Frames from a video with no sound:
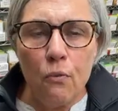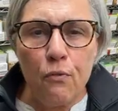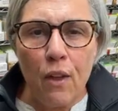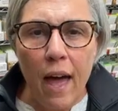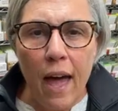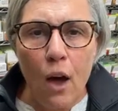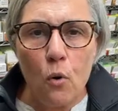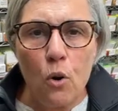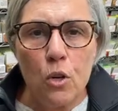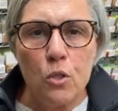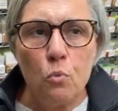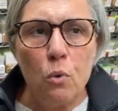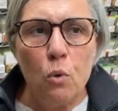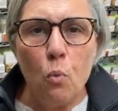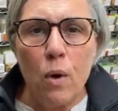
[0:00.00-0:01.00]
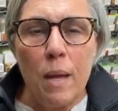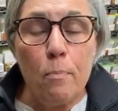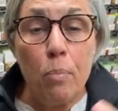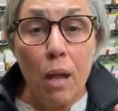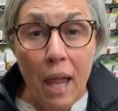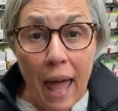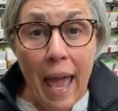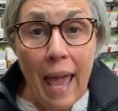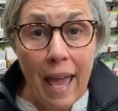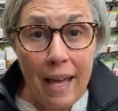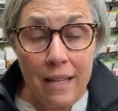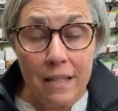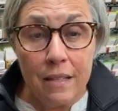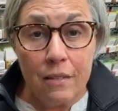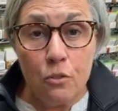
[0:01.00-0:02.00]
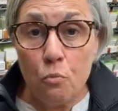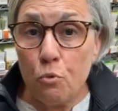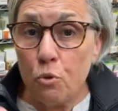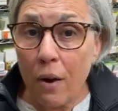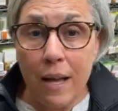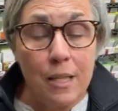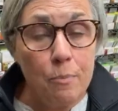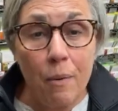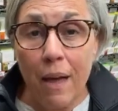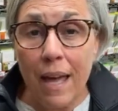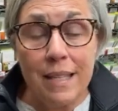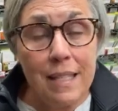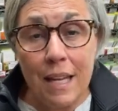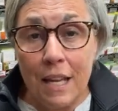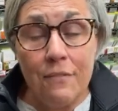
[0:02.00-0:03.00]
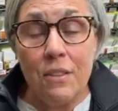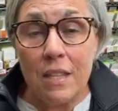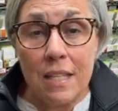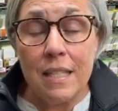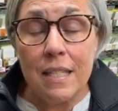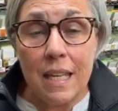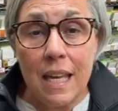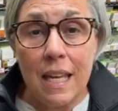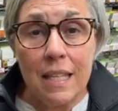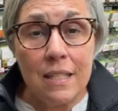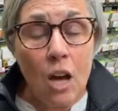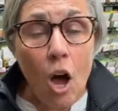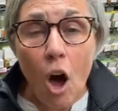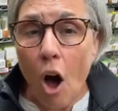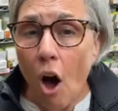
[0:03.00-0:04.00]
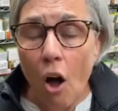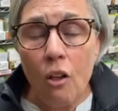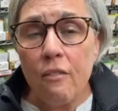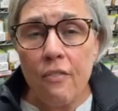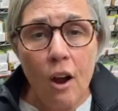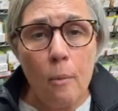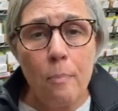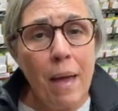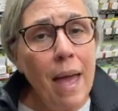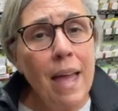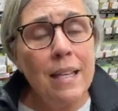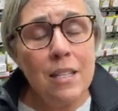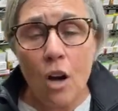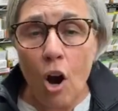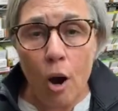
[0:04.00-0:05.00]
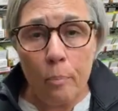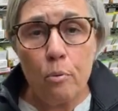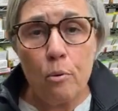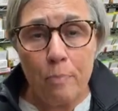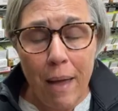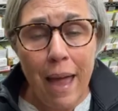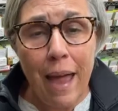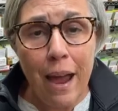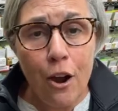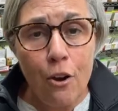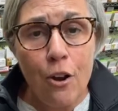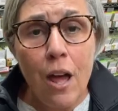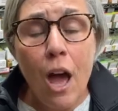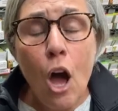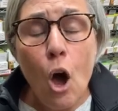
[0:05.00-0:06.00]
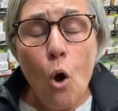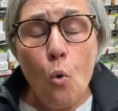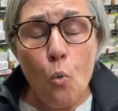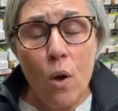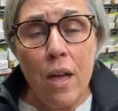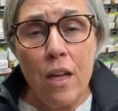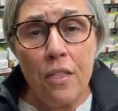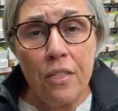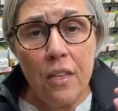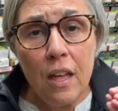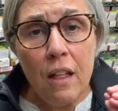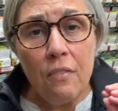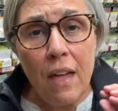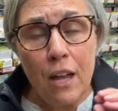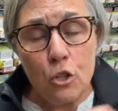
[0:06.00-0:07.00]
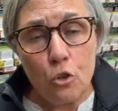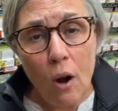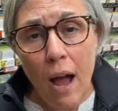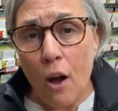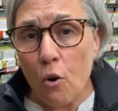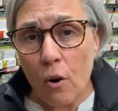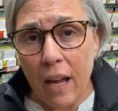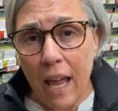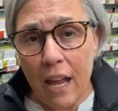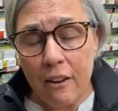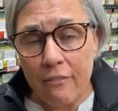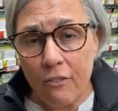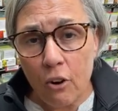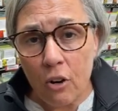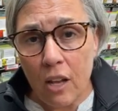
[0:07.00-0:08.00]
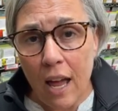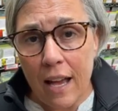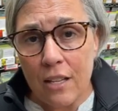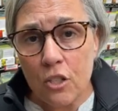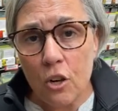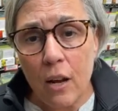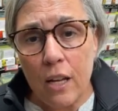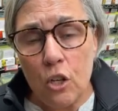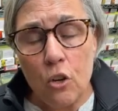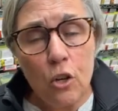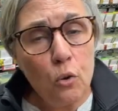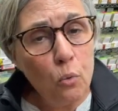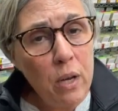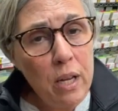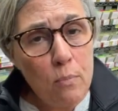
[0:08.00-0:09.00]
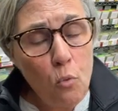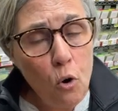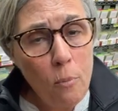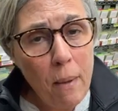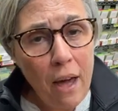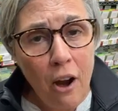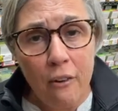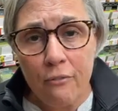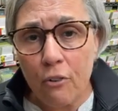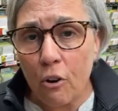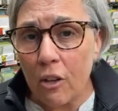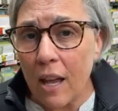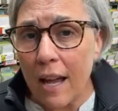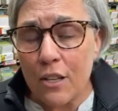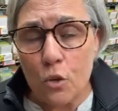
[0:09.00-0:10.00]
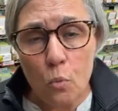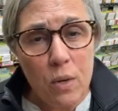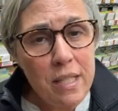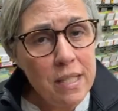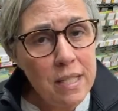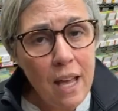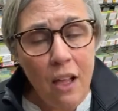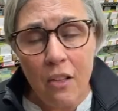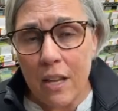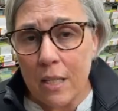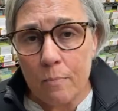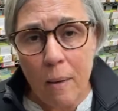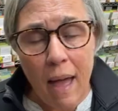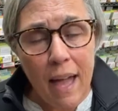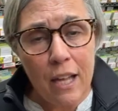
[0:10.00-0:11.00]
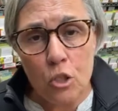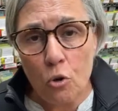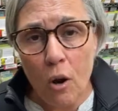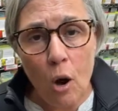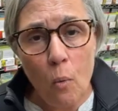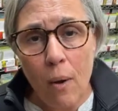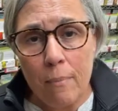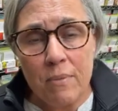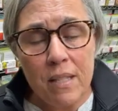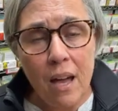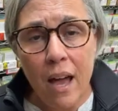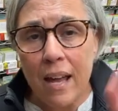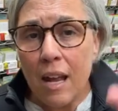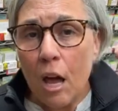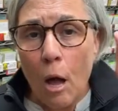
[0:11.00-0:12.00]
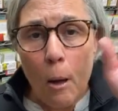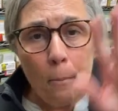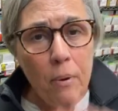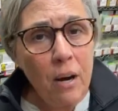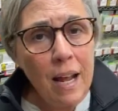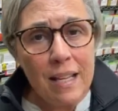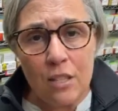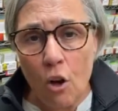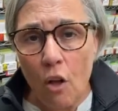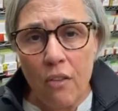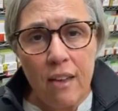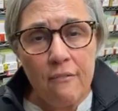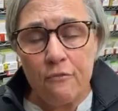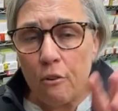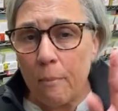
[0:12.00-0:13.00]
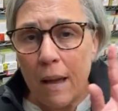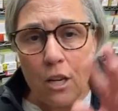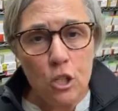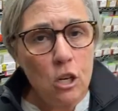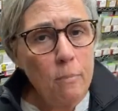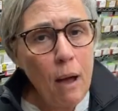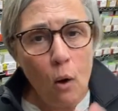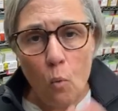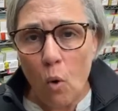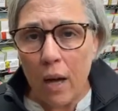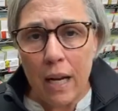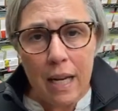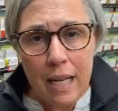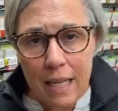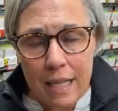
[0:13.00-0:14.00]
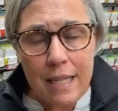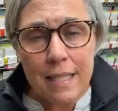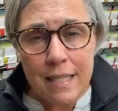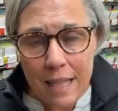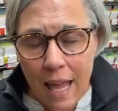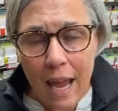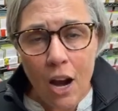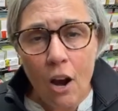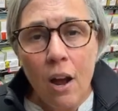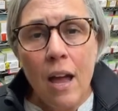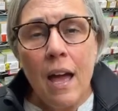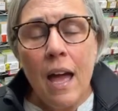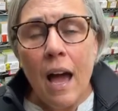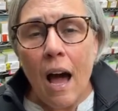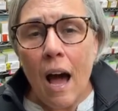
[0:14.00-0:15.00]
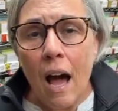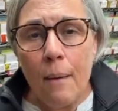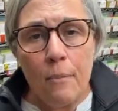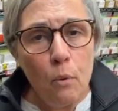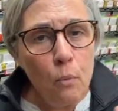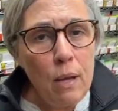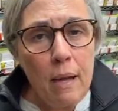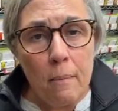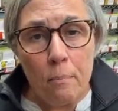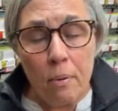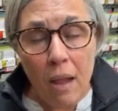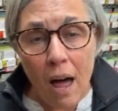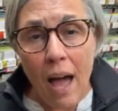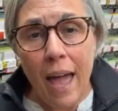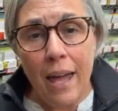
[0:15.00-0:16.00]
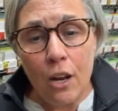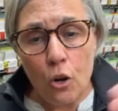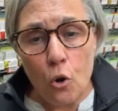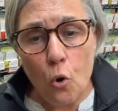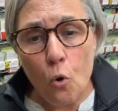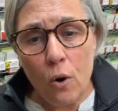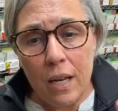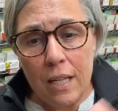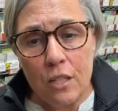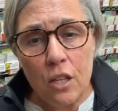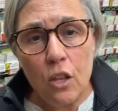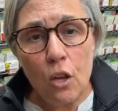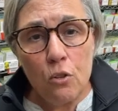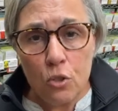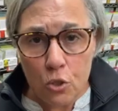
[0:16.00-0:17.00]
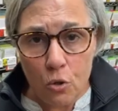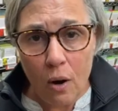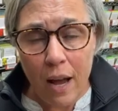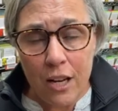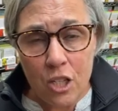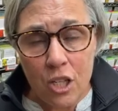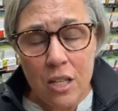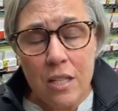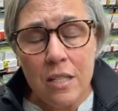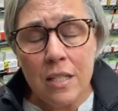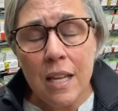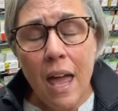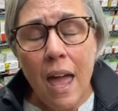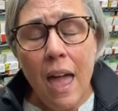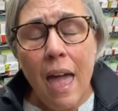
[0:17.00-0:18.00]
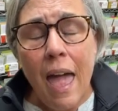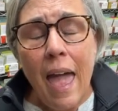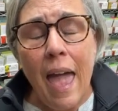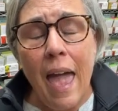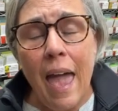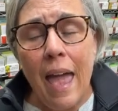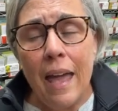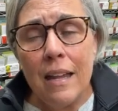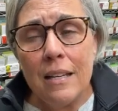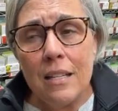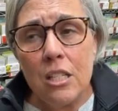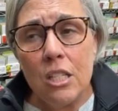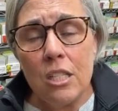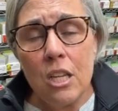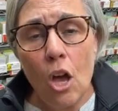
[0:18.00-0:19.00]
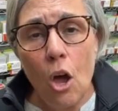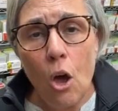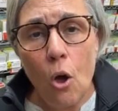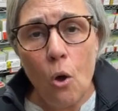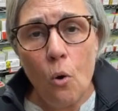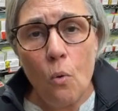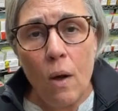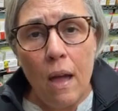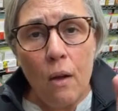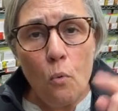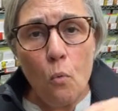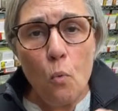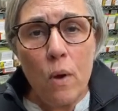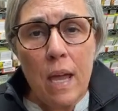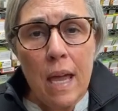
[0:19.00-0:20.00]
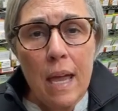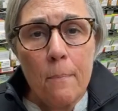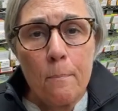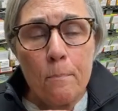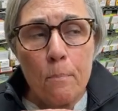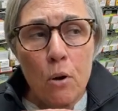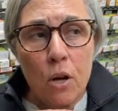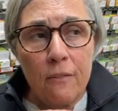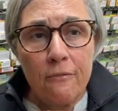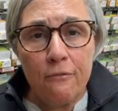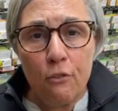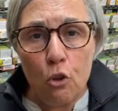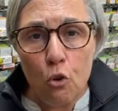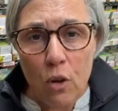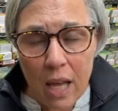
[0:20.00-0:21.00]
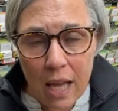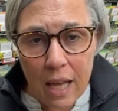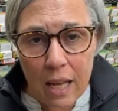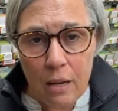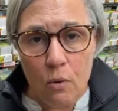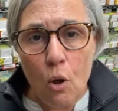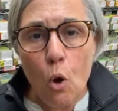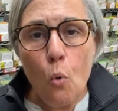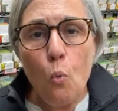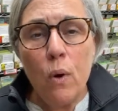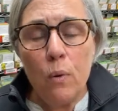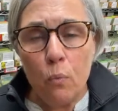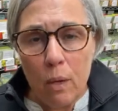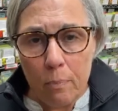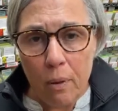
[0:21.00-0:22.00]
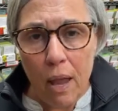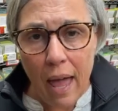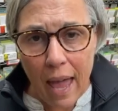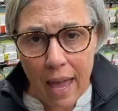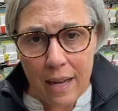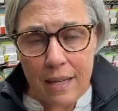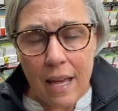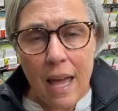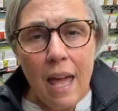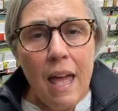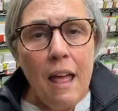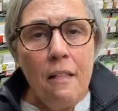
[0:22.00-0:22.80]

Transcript: cool flowers, when we plant transplants and even the seeds, all of our beds are prepared with that dry organic fertilizer. And you can read more about our fertilizer. We sell it. It's packaged on our website, but it has all the information about what it is there. Um, and we apply it according to those directions. And so we put food in when we plant.